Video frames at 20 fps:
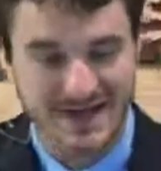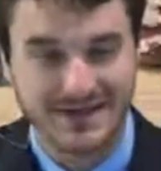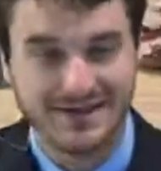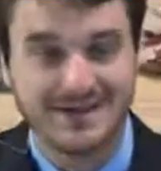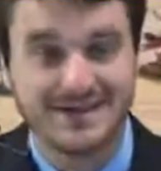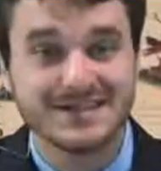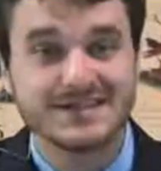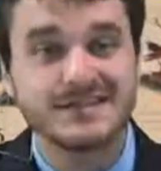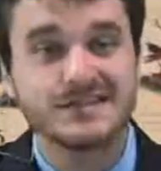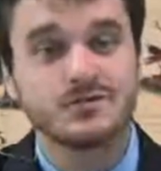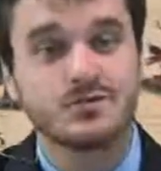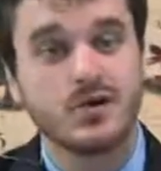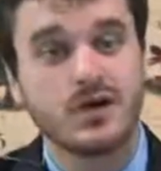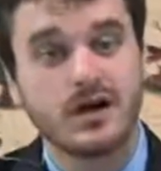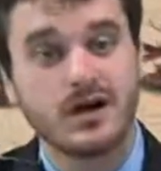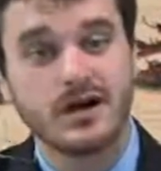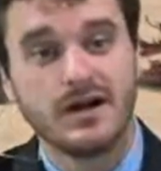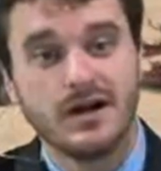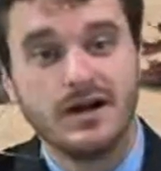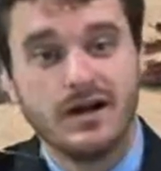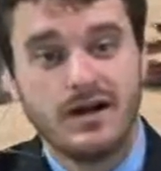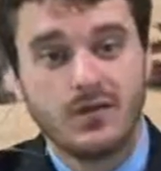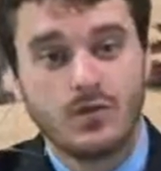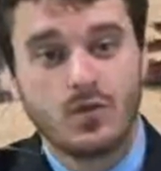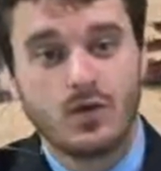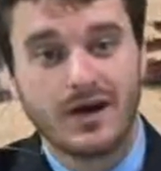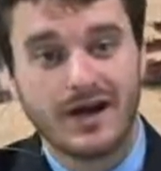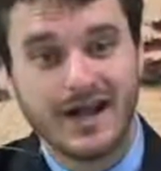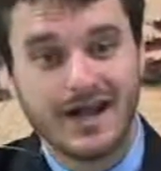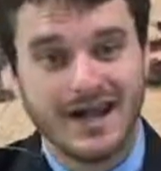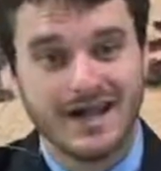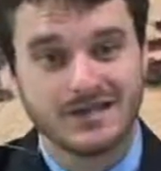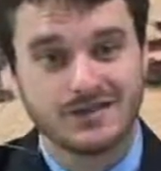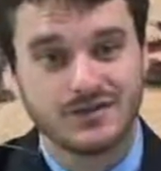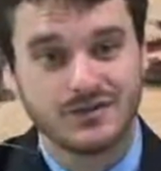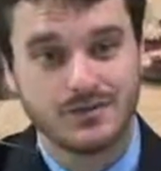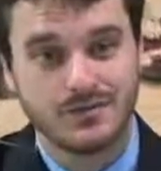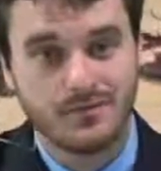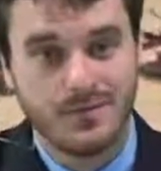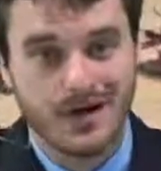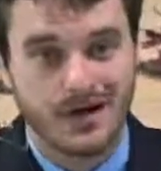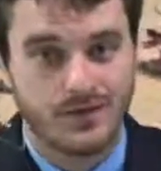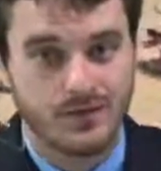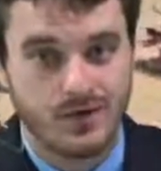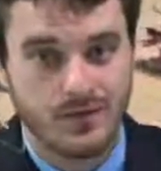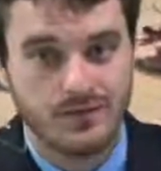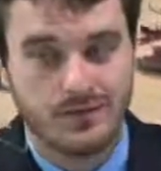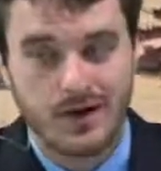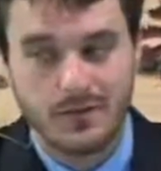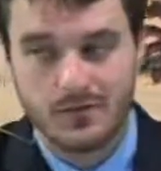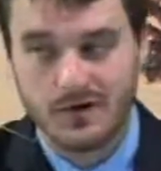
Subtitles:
and this is where we're going to answer my